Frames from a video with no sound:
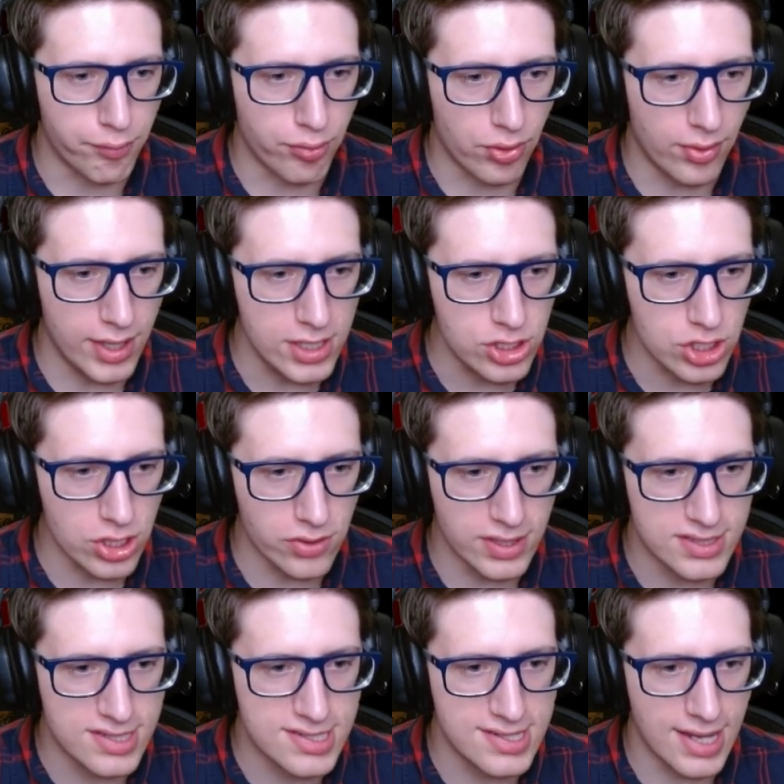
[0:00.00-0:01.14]
pressure
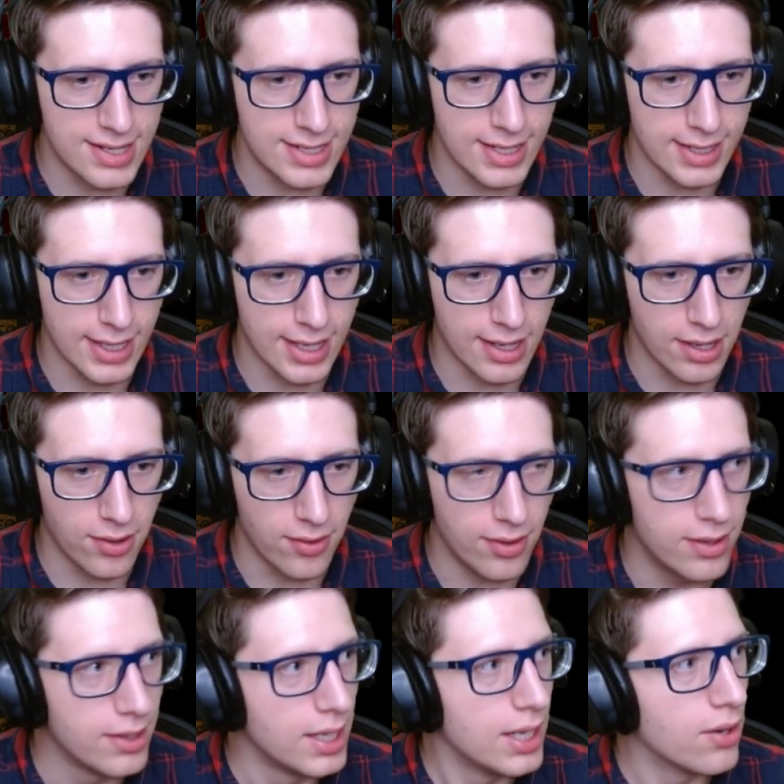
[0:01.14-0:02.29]
it's sending out.
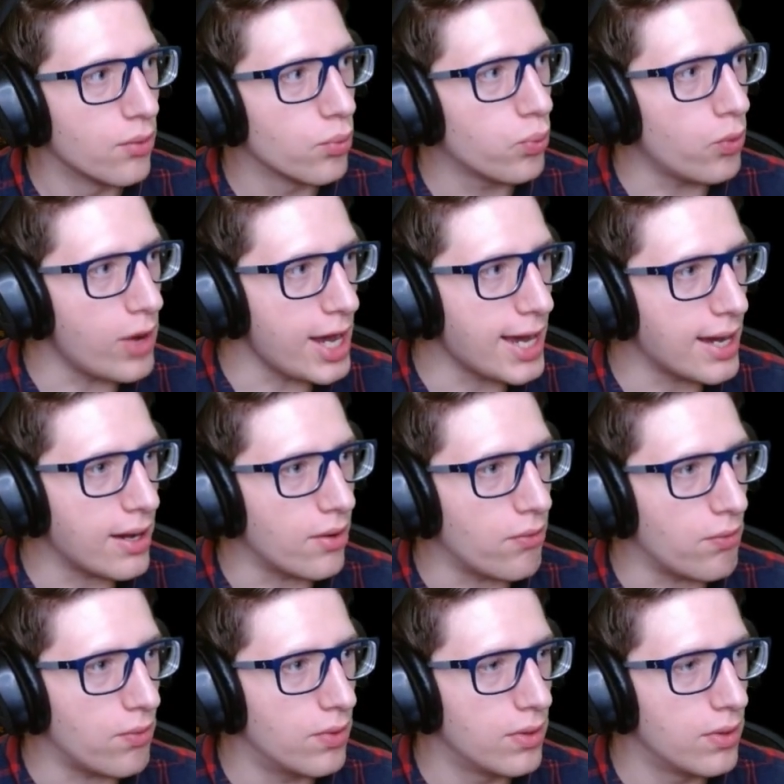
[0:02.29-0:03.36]
Wow!